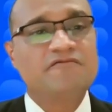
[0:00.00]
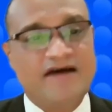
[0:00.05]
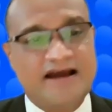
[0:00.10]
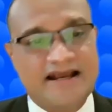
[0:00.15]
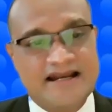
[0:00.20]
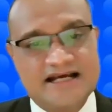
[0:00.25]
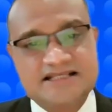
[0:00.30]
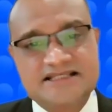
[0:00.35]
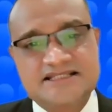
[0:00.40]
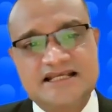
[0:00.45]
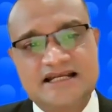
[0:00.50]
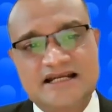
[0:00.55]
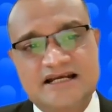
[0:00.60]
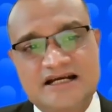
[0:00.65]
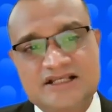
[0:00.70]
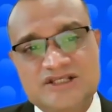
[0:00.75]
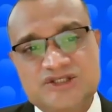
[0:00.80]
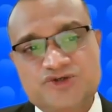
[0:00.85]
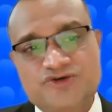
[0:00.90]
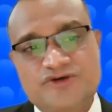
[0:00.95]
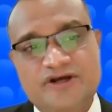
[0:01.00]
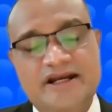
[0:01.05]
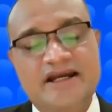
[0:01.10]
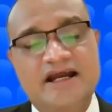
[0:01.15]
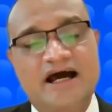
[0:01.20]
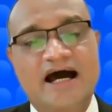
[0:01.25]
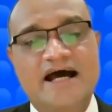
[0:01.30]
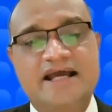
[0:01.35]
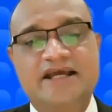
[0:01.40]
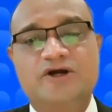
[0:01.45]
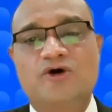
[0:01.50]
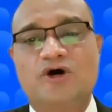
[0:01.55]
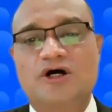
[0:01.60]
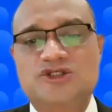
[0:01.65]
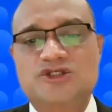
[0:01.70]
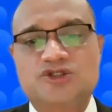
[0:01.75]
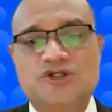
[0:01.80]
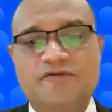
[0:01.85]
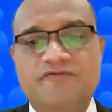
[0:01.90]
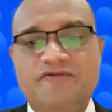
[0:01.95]
Financial constraint, high
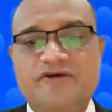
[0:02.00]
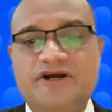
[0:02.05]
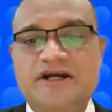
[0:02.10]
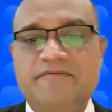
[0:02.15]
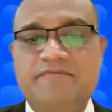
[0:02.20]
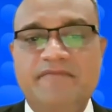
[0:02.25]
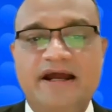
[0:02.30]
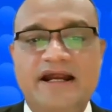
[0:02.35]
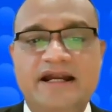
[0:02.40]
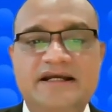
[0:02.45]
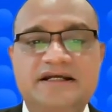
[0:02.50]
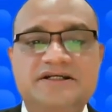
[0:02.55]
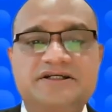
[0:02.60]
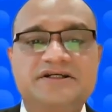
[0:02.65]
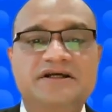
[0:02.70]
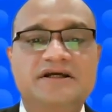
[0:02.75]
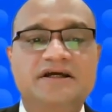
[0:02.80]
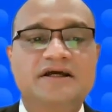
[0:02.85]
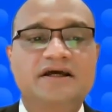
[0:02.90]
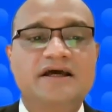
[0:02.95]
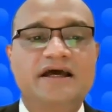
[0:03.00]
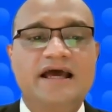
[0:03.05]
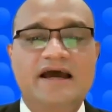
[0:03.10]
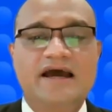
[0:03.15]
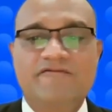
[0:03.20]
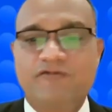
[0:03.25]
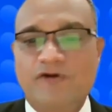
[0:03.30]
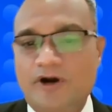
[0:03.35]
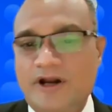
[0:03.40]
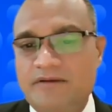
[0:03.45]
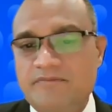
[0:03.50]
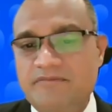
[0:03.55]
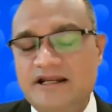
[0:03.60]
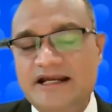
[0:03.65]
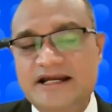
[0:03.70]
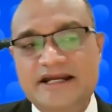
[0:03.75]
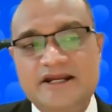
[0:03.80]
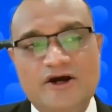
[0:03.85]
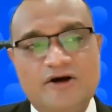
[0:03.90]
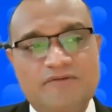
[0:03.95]
cost of treatment,
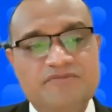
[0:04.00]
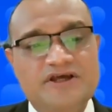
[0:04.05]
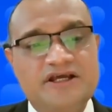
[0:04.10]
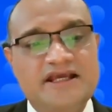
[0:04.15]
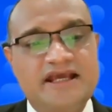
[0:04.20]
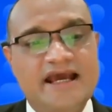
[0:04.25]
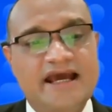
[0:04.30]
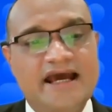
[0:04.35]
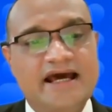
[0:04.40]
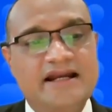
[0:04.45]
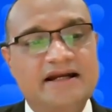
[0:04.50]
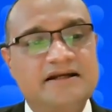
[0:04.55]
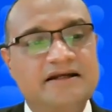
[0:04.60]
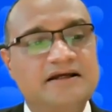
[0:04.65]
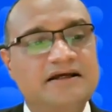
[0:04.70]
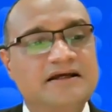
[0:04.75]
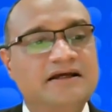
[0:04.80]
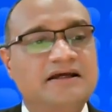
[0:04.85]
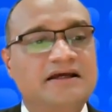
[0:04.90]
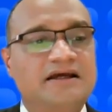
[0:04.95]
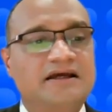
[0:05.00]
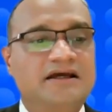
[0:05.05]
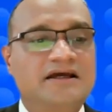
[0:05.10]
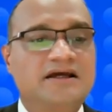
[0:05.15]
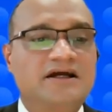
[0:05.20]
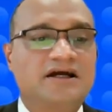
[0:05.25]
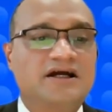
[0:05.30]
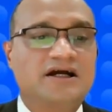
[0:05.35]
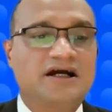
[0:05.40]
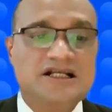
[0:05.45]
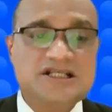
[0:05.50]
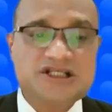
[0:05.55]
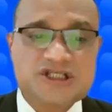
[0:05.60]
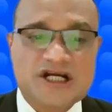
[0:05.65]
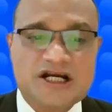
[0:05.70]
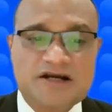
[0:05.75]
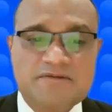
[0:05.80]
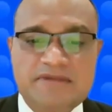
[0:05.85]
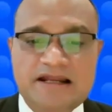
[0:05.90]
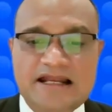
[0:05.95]
affordability of the care,
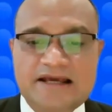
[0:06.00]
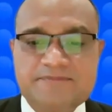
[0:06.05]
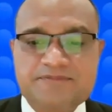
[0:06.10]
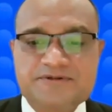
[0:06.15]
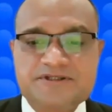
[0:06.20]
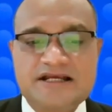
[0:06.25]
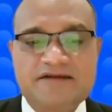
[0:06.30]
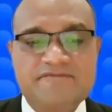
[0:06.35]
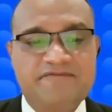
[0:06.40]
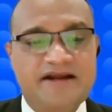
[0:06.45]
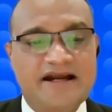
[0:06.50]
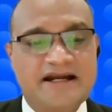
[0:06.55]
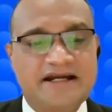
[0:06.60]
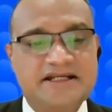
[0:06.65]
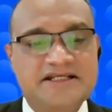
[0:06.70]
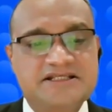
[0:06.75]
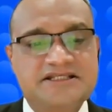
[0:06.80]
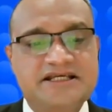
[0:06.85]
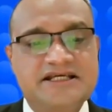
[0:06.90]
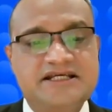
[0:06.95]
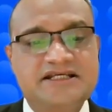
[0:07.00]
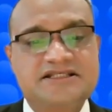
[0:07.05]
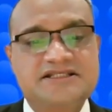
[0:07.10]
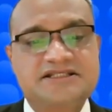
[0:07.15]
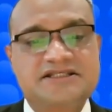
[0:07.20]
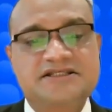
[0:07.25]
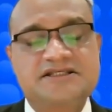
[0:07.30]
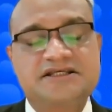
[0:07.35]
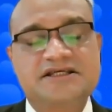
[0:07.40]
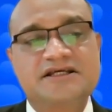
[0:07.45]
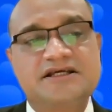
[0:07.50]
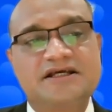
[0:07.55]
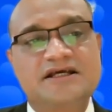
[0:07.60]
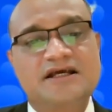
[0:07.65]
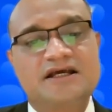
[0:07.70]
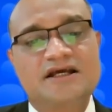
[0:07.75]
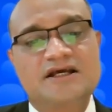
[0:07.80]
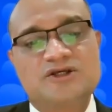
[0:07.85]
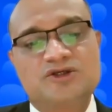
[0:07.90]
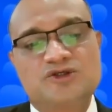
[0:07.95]
cultural beliefs and practices,
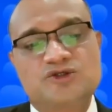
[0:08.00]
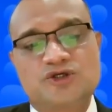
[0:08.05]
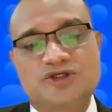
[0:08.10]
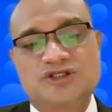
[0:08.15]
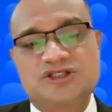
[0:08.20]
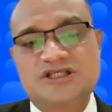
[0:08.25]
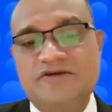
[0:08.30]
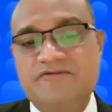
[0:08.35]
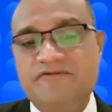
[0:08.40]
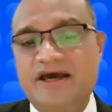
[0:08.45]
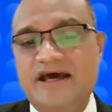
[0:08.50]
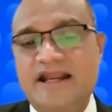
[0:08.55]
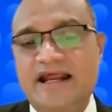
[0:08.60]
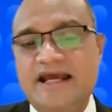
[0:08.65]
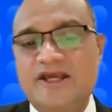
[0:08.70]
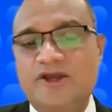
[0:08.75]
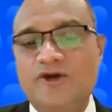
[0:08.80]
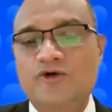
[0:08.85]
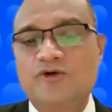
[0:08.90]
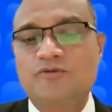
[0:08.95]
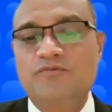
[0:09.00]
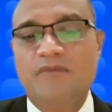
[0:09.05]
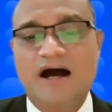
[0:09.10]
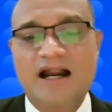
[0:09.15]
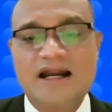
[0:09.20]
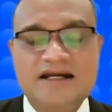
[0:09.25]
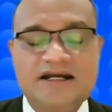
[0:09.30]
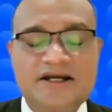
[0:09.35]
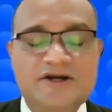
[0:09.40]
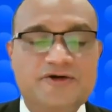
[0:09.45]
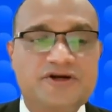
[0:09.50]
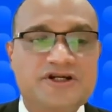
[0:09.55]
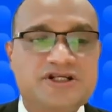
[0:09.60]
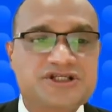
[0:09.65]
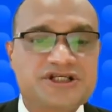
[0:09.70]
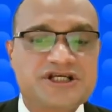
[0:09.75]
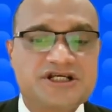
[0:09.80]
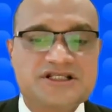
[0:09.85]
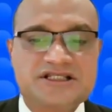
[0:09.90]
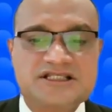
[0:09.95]
so severe acute
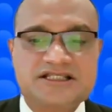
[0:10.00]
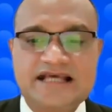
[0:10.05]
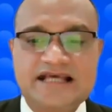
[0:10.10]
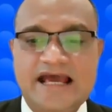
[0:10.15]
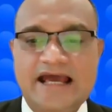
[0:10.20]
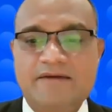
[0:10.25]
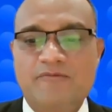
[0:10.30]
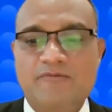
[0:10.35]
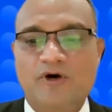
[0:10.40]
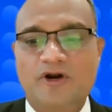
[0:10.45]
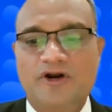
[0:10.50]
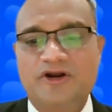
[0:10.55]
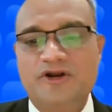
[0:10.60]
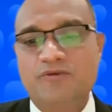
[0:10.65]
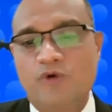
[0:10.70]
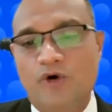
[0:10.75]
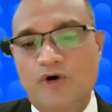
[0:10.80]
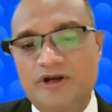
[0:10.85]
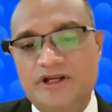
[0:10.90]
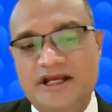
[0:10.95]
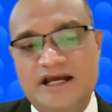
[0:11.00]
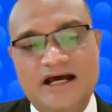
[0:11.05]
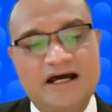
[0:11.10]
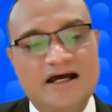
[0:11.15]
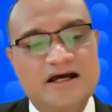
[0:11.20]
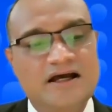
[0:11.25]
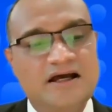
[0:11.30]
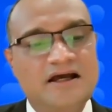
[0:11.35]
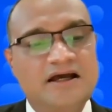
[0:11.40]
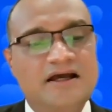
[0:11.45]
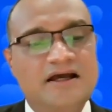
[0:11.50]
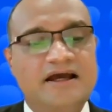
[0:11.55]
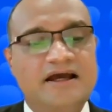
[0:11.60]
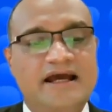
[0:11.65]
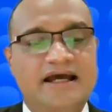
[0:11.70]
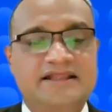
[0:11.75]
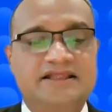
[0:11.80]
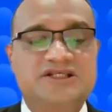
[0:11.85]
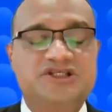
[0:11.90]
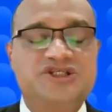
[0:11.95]
malnutrition, SAM or pneumonia,
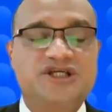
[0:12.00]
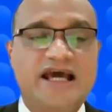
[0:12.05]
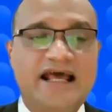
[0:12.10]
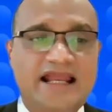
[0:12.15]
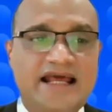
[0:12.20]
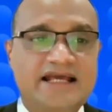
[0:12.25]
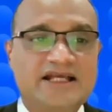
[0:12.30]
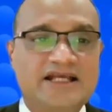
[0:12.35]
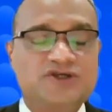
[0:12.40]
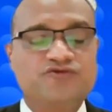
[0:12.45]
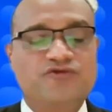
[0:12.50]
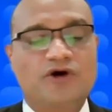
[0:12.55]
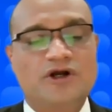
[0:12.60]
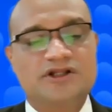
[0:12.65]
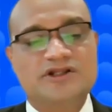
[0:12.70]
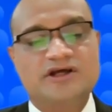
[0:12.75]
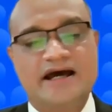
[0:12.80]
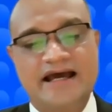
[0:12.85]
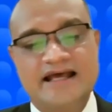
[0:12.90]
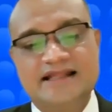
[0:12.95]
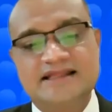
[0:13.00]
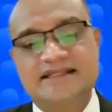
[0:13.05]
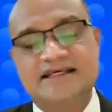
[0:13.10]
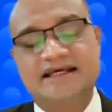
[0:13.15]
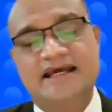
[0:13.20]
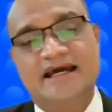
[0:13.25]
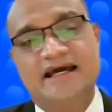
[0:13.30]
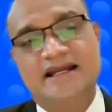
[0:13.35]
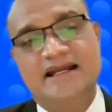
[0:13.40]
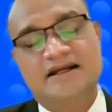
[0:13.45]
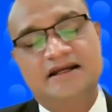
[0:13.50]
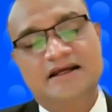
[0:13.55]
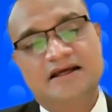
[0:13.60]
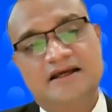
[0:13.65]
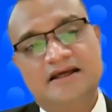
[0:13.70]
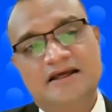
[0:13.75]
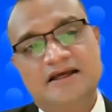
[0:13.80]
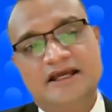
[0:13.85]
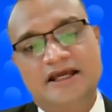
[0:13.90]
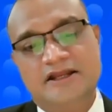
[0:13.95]
and the challenge for the healthcare
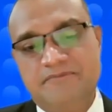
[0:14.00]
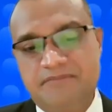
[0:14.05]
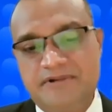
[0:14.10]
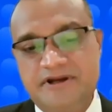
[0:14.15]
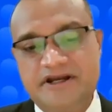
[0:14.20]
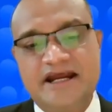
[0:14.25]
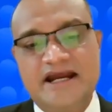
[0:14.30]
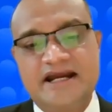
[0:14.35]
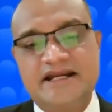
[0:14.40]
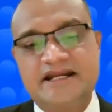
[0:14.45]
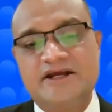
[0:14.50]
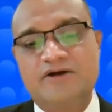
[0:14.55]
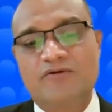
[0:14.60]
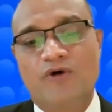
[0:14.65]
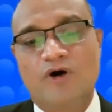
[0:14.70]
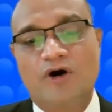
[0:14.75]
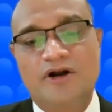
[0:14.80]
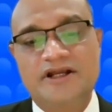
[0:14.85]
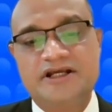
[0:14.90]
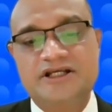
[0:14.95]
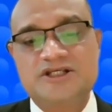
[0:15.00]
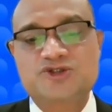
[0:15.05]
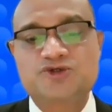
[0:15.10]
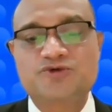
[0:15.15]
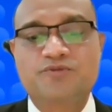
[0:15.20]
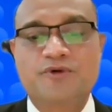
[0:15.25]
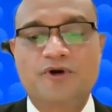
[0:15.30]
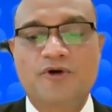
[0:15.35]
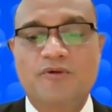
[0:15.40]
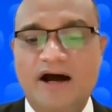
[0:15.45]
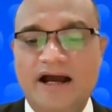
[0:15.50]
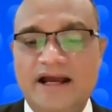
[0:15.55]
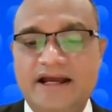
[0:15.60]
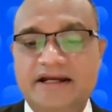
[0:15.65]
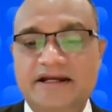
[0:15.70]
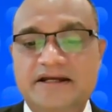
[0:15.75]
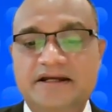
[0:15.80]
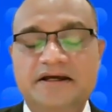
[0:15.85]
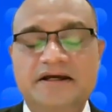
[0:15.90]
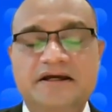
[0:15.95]
in pediatric ward is to
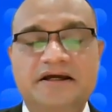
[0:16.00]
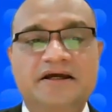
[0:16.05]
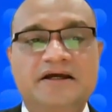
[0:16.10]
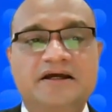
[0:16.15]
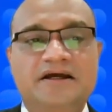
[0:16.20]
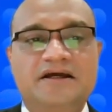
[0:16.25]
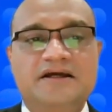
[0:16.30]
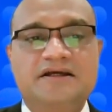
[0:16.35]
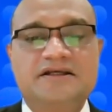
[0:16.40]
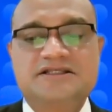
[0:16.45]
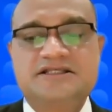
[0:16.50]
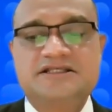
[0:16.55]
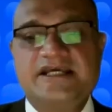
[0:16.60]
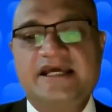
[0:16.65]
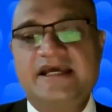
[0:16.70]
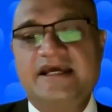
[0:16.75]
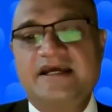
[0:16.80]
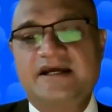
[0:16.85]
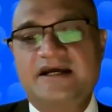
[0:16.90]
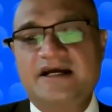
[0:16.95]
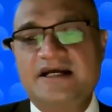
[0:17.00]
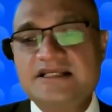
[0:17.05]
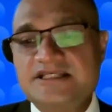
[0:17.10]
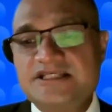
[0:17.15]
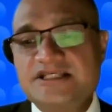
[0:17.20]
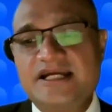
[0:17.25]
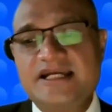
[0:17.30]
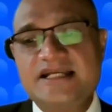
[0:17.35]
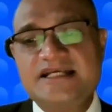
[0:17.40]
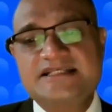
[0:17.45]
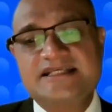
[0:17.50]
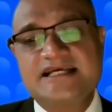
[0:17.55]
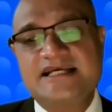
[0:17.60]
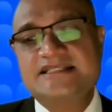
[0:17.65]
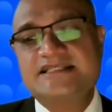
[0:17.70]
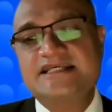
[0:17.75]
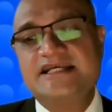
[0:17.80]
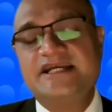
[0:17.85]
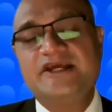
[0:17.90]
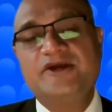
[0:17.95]
provide, say, culturally
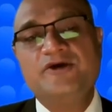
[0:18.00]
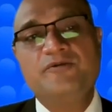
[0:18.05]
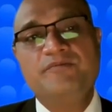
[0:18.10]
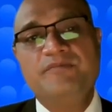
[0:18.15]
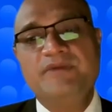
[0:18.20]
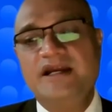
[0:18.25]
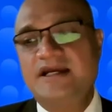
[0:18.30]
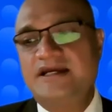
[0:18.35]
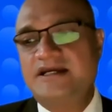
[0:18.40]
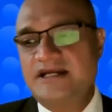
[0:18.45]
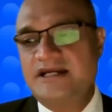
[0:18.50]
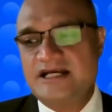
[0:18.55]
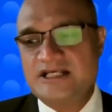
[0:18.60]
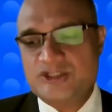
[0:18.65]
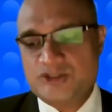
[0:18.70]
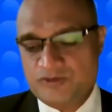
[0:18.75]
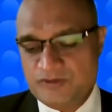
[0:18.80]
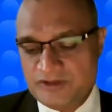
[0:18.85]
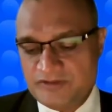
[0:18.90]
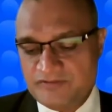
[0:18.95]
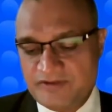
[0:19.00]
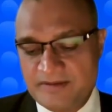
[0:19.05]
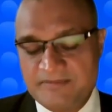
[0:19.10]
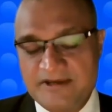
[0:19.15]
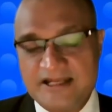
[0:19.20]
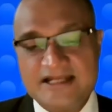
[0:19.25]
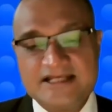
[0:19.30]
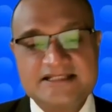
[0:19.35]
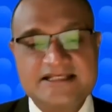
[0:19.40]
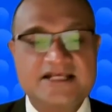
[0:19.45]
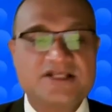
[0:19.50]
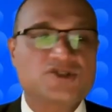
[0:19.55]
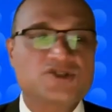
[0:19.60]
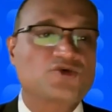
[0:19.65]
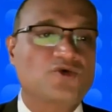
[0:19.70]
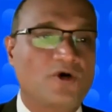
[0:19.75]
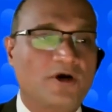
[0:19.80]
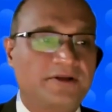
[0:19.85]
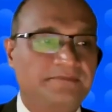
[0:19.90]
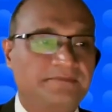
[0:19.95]
sensitive, build trust with families and
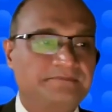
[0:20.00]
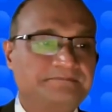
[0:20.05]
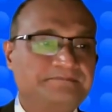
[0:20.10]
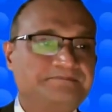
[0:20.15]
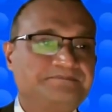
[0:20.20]
so on.